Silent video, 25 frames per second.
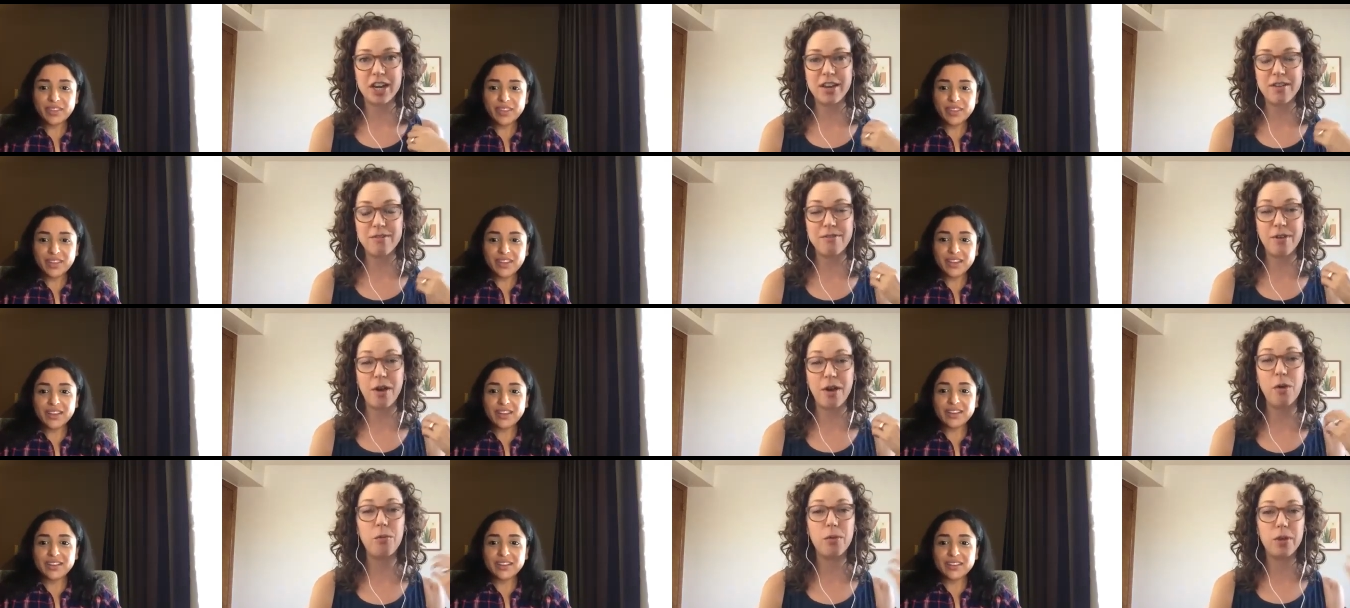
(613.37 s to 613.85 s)
Speaker 1: it
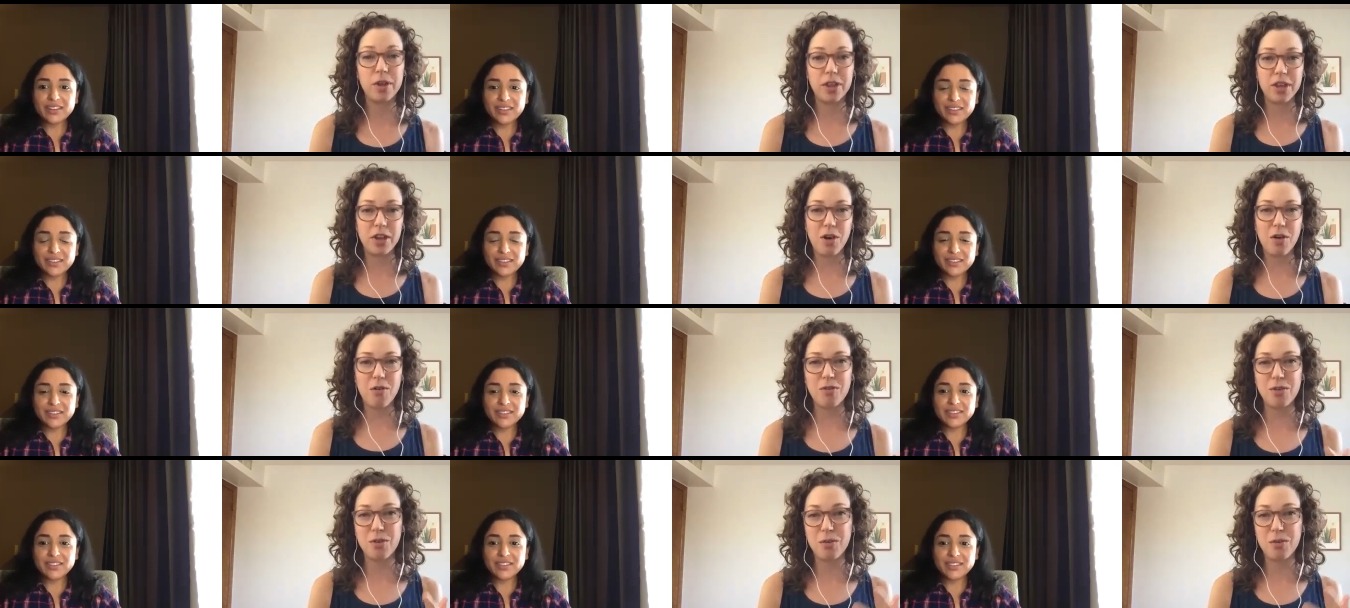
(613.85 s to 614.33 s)
felt really
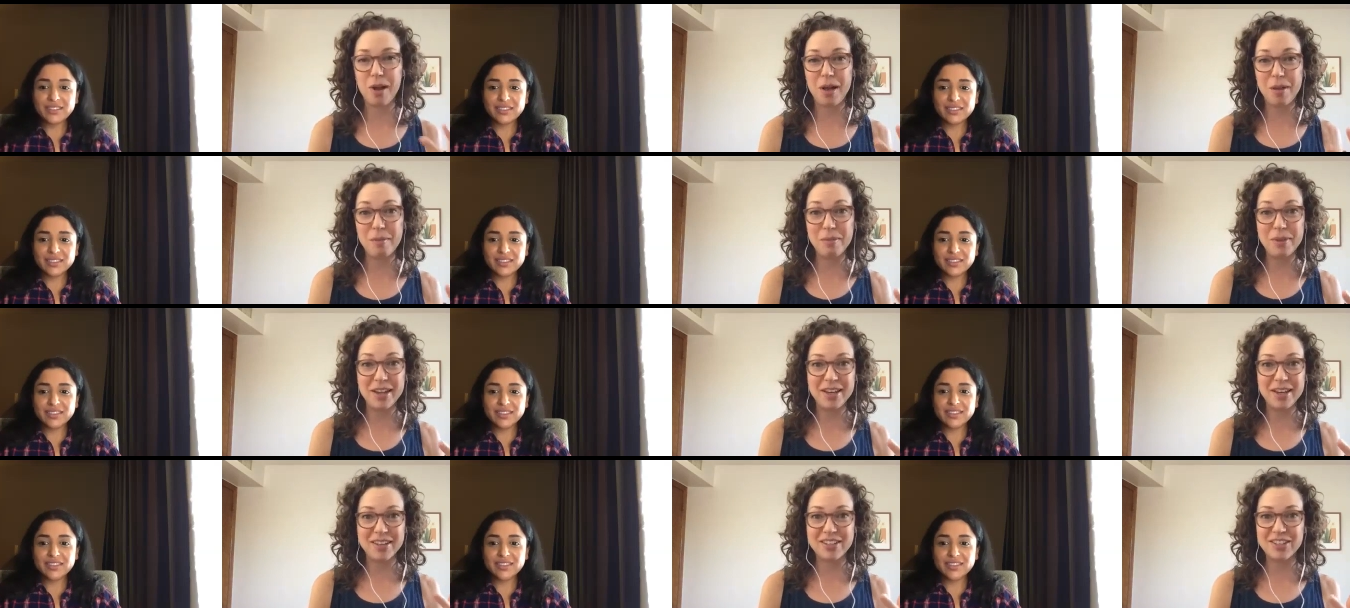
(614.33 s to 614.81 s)

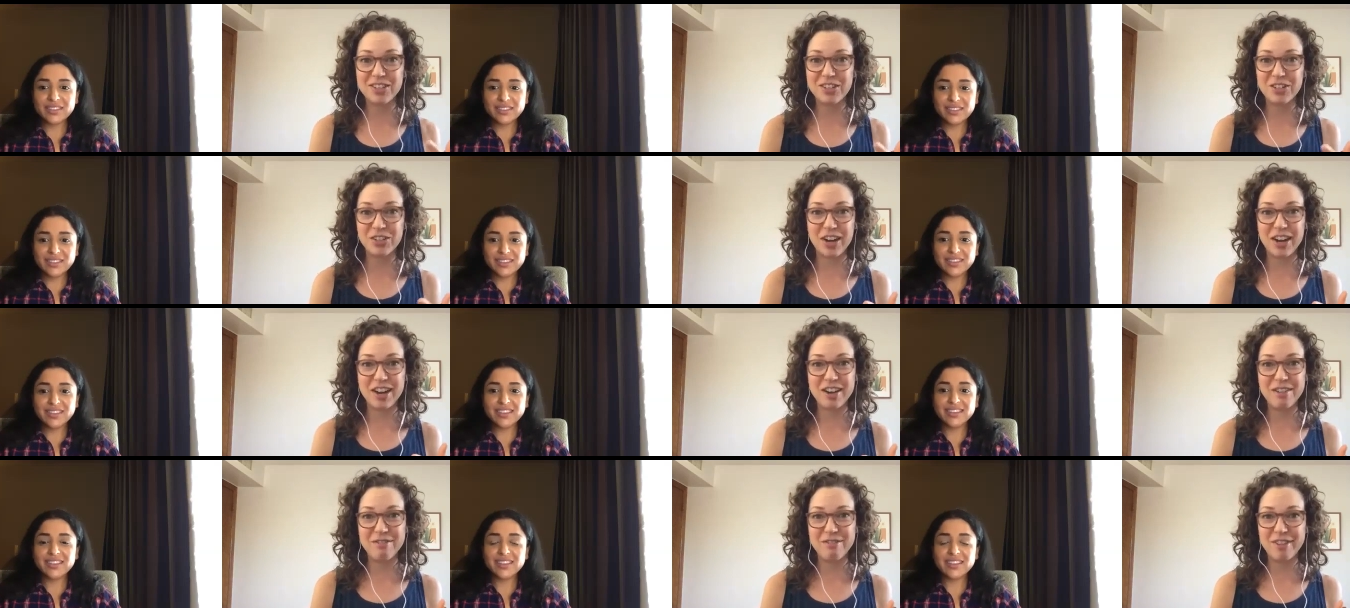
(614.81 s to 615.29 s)
overwhelming to
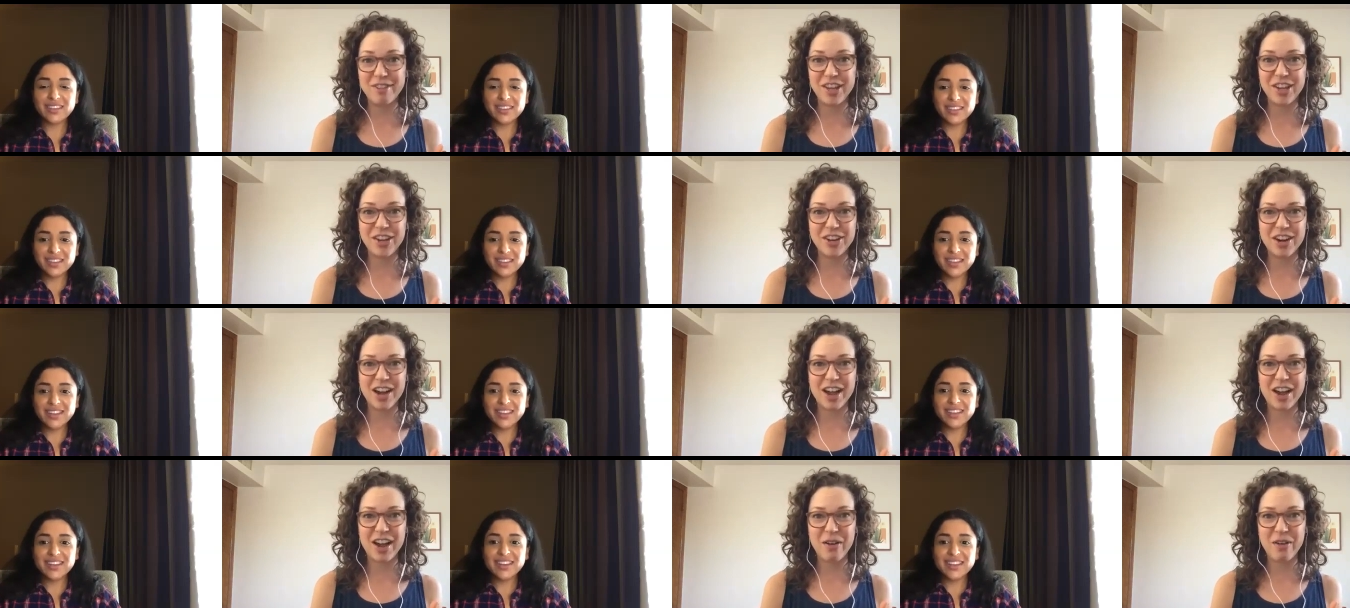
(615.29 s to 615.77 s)
try and
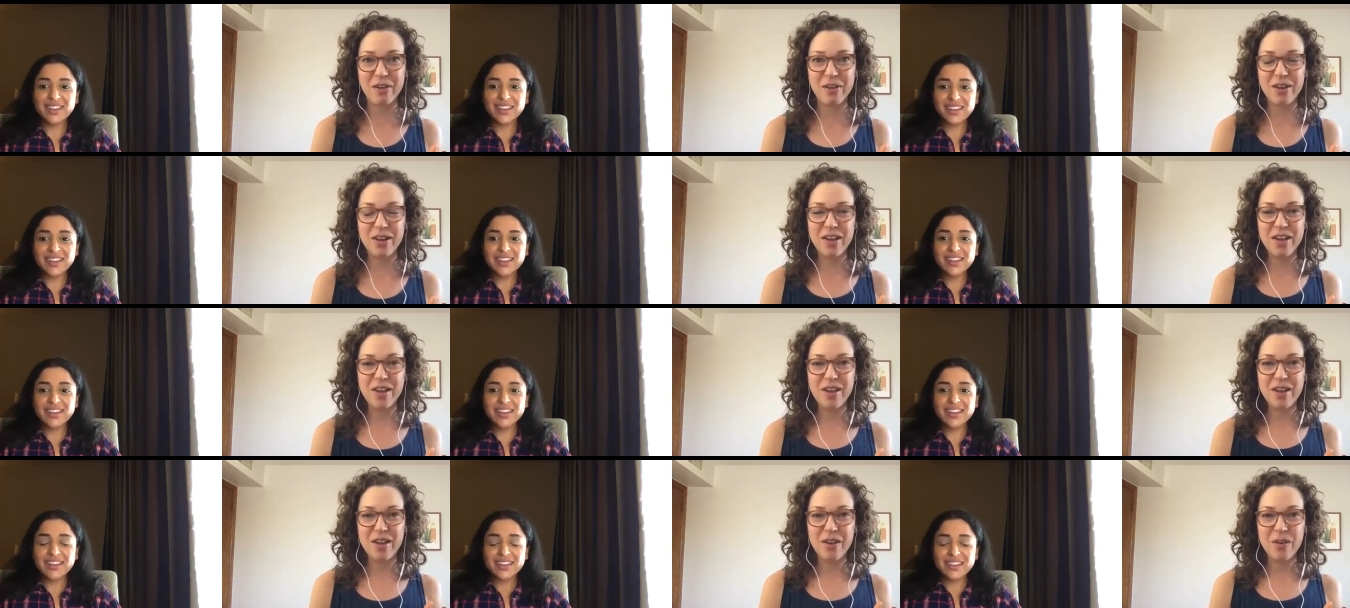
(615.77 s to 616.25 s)
figure out
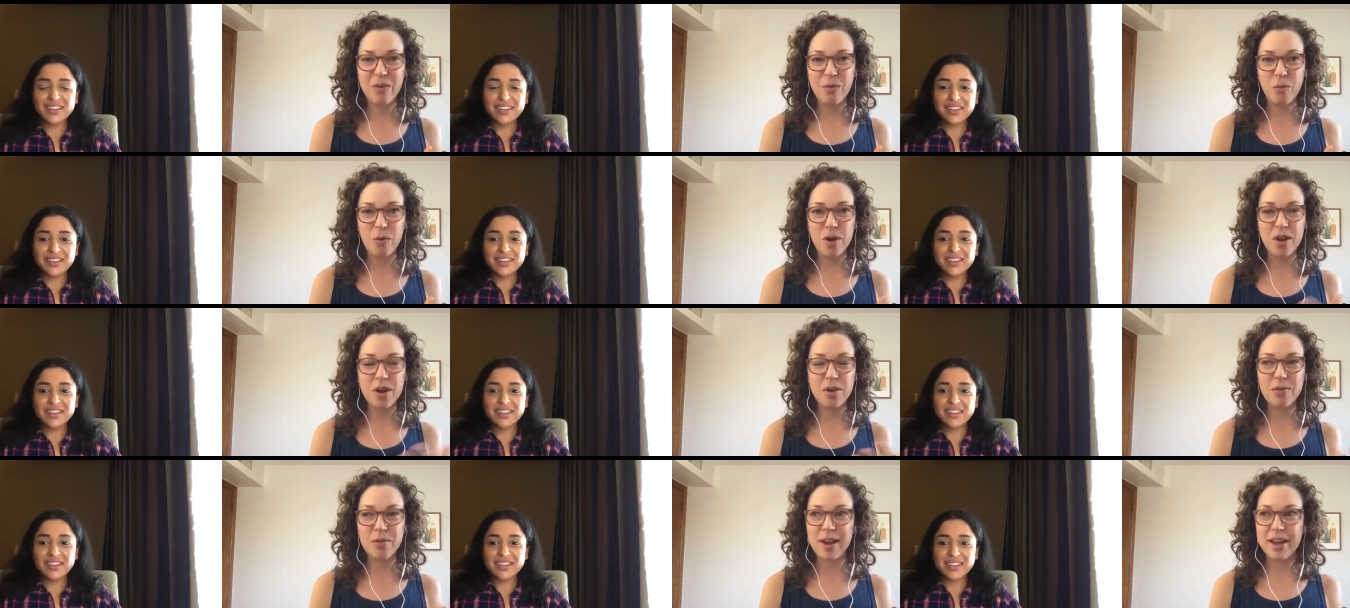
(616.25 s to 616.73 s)

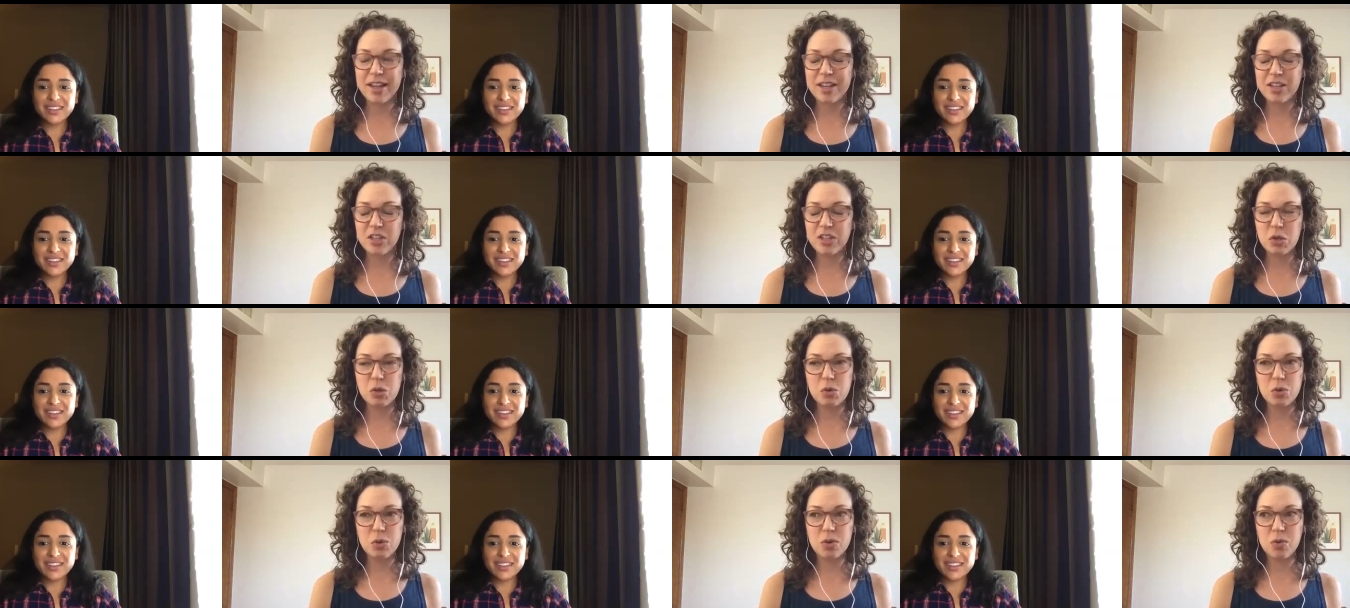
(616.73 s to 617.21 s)
what do I
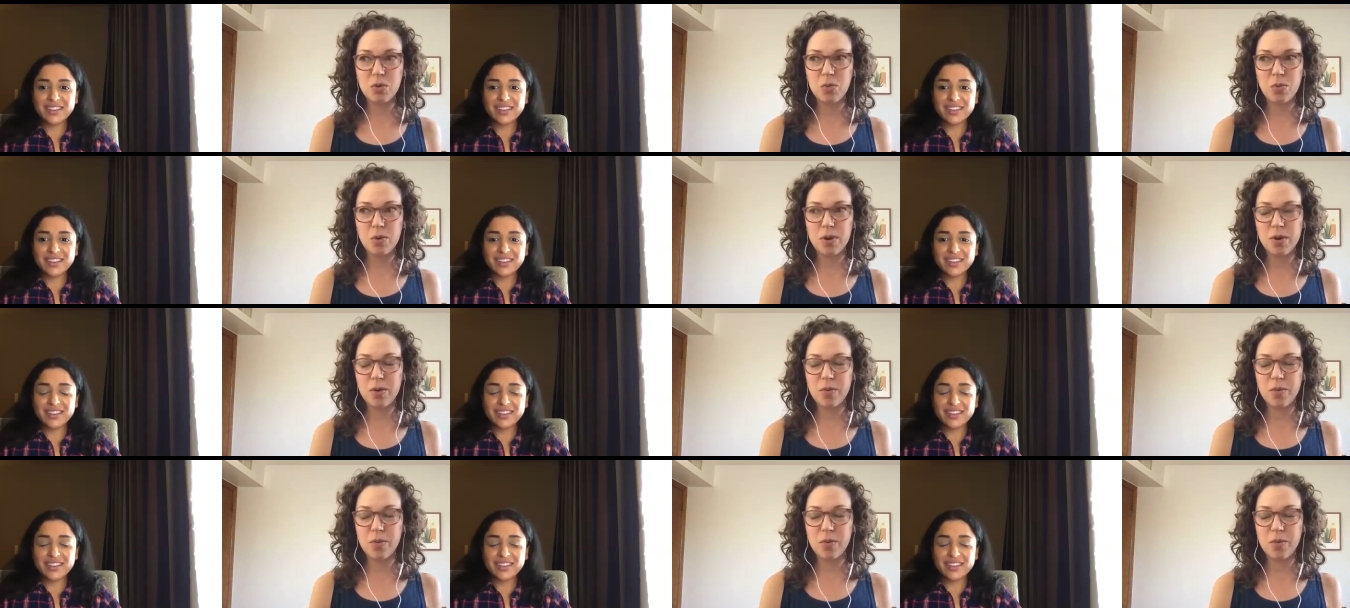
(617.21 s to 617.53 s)
do?